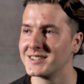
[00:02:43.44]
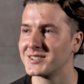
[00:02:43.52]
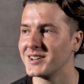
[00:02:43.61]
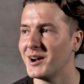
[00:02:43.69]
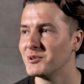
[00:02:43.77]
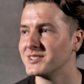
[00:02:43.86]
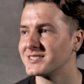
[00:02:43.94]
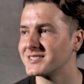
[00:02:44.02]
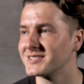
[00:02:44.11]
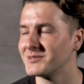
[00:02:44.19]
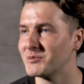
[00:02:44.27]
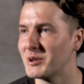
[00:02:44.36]
so that
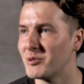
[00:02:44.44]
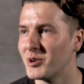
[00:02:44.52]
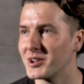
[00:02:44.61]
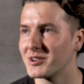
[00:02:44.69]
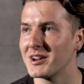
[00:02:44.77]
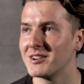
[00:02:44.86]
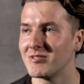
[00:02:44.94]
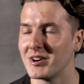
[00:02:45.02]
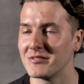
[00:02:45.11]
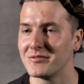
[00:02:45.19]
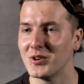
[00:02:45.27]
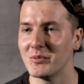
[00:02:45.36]
was, we were on a great
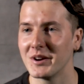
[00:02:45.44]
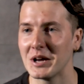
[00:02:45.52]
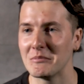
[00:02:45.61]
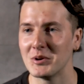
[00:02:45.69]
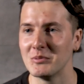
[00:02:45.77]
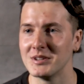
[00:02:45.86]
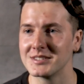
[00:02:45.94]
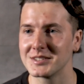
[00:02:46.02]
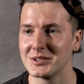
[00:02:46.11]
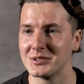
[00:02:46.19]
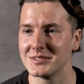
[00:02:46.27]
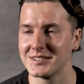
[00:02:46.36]
run of form at that moment.
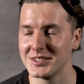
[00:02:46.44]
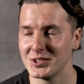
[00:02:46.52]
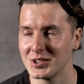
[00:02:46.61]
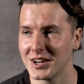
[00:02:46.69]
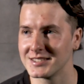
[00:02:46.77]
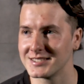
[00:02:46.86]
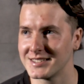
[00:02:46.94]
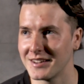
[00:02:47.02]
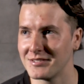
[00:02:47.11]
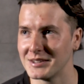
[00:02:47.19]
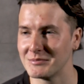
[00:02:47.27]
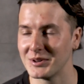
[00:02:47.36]
So you guys
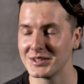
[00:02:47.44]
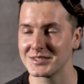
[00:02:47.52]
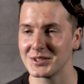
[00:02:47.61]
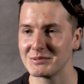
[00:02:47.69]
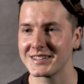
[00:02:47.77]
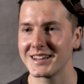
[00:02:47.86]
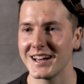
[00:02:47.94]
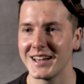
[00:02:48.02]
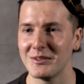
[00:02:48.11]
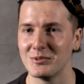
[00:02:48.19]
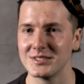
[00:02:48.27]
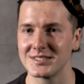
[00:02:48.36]
definitely put a stop to that.
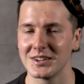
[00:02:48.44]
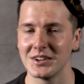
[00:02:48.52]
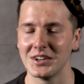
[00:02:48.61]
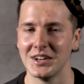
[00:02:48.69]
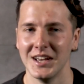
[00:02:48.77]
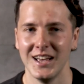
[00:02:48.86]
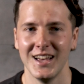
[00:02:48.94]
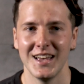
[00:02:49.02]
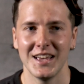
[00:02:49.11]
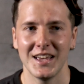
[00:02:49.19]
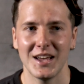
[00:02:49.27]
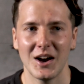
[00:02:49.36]
It was it
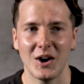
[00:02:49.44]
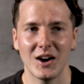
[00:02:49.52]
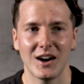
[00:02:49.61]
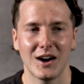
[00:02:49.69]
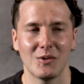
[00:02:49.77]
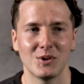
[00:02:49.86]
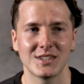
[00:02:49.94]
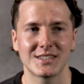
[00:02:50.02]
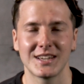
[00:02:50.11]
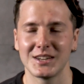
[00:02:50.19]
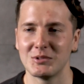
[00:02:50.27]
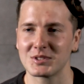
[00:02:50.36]

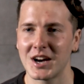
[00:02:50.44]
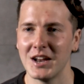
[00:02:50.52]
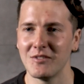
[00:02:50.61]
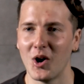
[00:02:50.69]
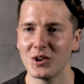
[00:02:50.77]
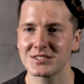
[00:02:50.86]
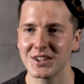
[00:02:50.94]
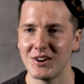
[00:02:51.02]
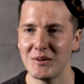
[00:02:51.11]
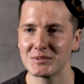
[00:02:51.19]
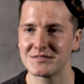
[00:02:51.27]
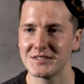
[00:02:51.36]
was kind of a hostile
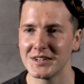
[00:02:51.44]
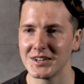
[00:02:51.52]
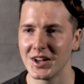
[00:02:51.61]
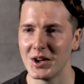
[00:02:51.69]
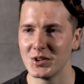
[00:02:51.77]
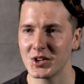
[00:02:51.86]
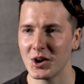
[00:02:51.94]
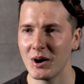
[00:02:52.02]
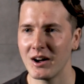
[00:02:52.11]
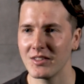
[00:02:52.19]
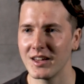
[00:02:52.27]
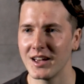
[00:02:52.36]
atmosphere. Like, you go
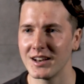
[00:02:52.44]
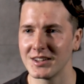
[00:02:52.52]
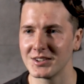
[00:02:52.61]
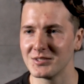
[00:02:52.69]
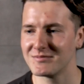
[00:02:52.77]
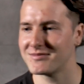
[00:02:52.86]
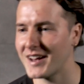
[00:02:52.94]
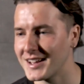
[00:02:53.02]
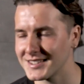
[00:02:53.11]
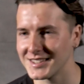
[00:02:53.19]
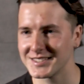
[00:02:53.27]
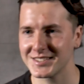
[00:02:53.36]
out there, like, you got
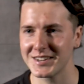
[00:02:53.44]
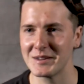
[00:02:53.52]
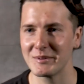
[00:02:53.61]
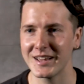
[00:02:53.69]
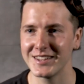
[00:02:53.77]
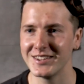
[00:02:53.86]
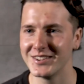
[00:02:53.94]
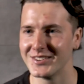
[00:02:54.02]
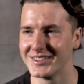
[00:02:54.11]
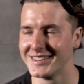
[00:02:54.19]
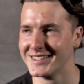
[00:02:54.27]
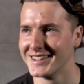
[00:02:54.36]
fans like screaming at
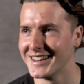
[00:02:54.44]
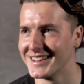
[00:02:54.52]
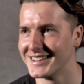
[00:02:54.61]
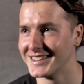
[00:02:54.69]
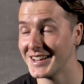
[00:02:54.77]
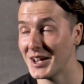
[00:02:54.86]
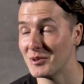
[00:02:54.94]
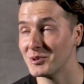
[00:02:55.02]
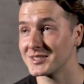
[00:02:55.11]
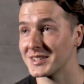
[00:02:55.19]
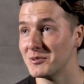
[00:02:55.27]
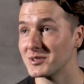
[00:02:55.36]
you, and it
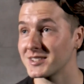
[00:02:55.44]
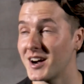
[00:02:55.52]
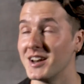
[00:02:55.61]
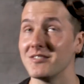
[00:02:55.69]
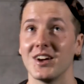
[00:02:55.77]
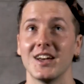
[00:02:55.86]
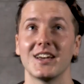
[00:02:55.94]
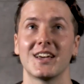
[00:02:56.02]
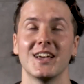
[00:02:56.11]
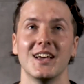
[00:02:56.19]
was kind of like,